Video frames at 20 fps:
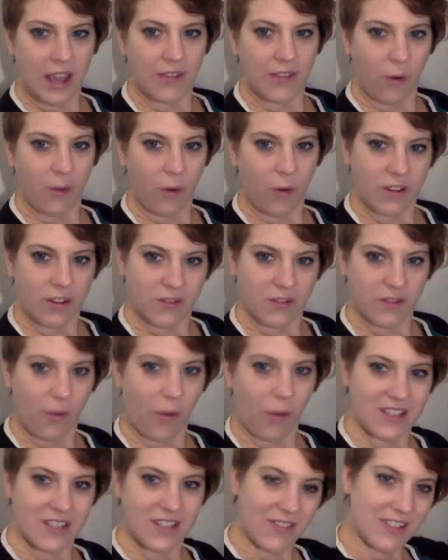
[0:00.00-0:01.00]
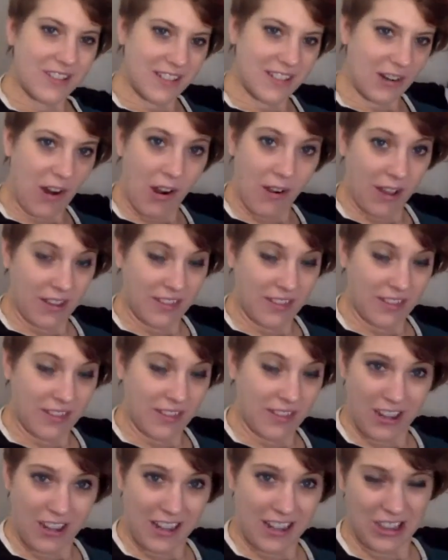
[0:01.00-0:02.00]
K4470. I
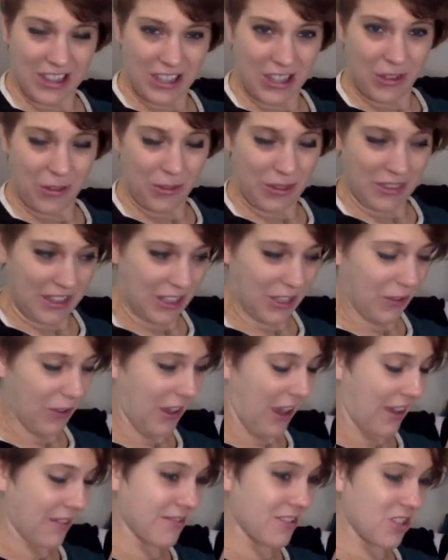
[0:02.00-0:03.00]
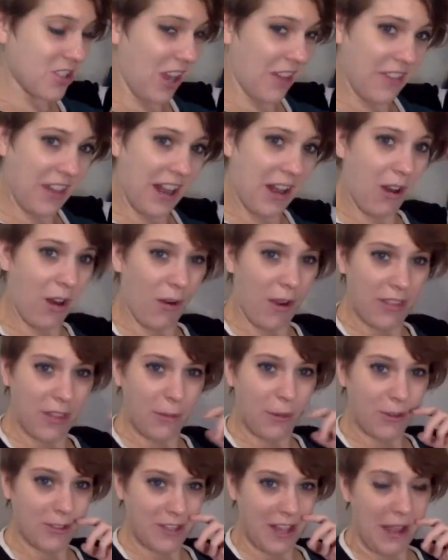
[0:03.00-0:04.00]
think you shot that arrow
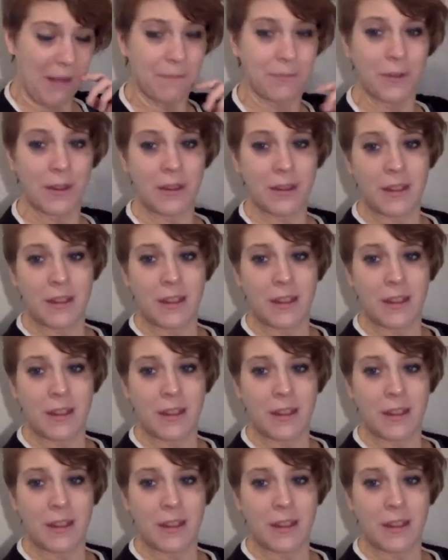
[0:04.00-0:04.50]
right in the bullseye.